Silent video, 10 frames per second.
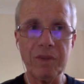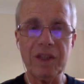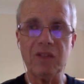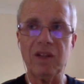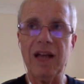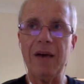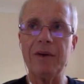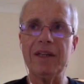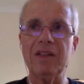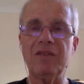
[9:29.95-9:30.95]
is
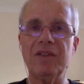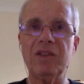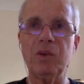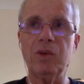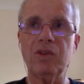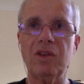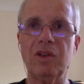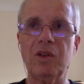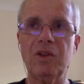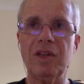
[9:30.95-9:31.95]
allowing individuals to
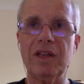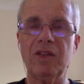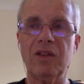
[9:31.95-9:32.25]
do things